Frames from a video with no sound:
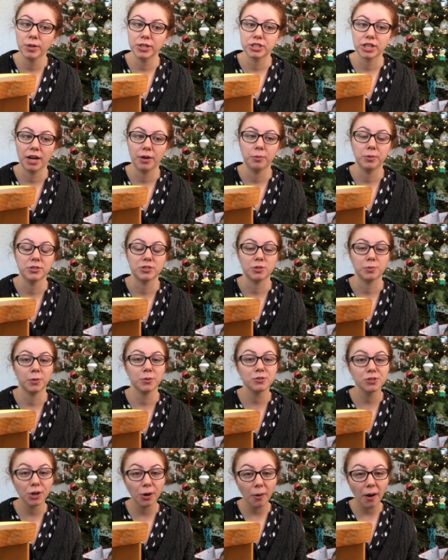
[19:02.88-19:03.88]
which I was
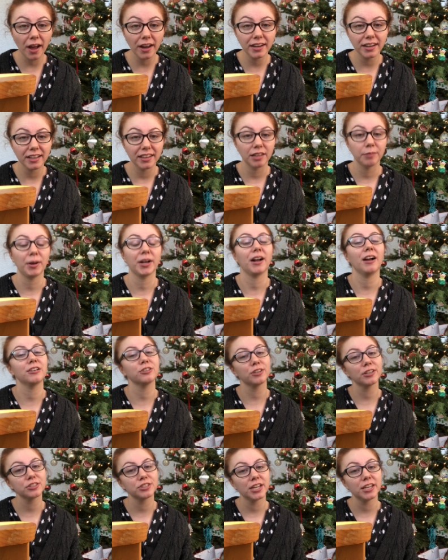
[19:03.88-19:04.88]
supposed to go on, and then my
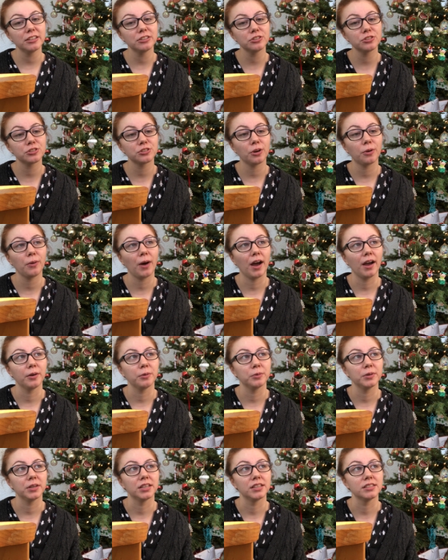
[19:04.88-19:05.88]
contract changed. So I
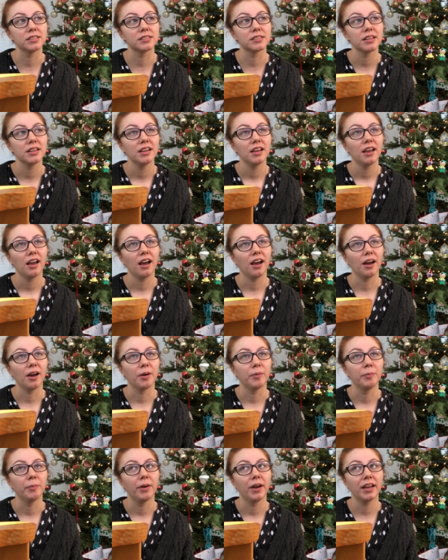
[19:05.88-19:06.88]
was,
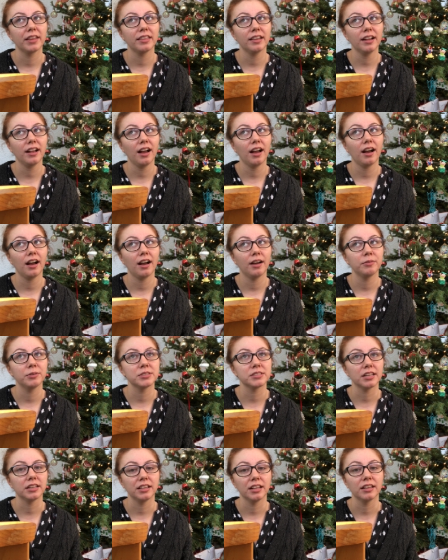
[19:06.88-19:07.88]
um, I think I
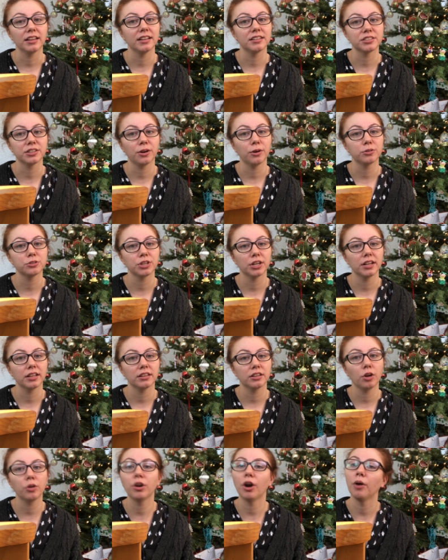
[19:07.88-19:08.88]
was in the Atlantic Ocean. At,
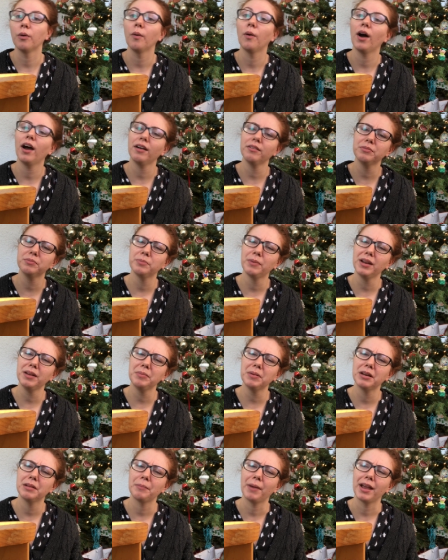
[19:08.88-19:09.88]
oh no, I might have
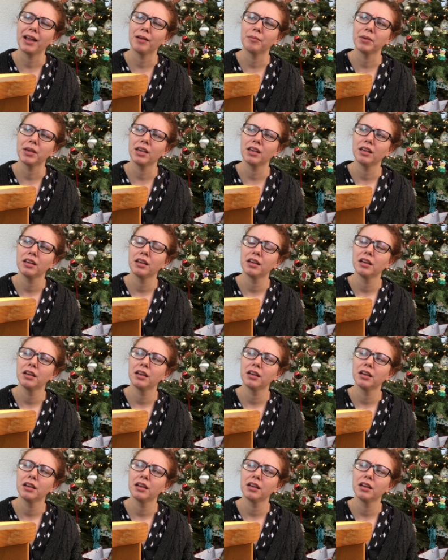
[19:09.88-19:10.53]
been in Miami.